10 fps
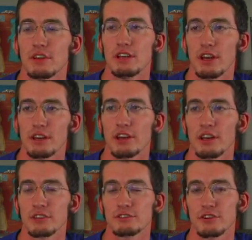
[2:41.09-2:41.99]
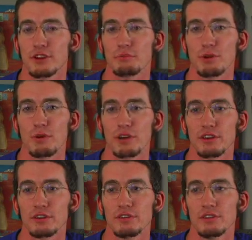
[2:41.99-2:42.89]
in '99. I started at
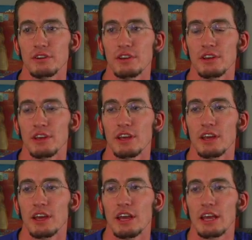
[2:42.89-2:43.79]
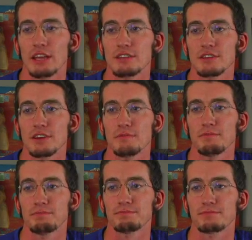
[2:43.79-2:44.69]
BYU and
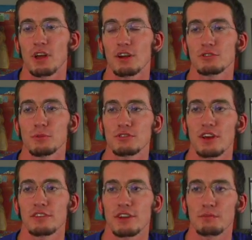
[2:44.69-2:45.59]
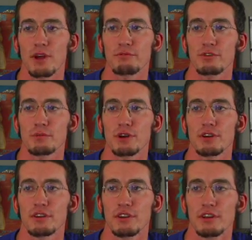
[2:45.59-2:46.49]
um, I also must add that I'm, I'm from
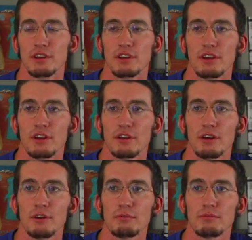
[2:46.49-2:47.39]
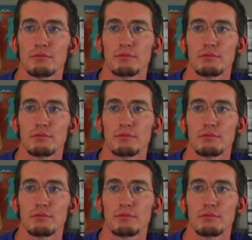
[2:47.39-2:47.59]
a, um,